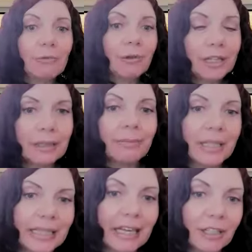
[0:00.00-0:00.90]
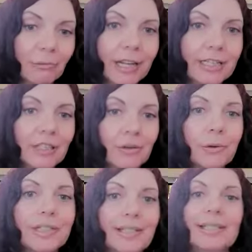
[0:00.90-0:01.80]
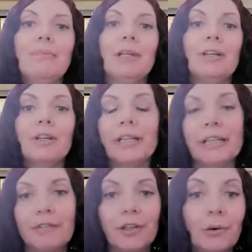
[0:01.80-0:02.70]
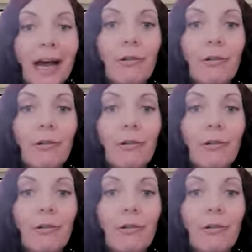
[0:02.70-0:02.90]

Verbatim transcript: we're going to be getting ready to go to sleep here in a few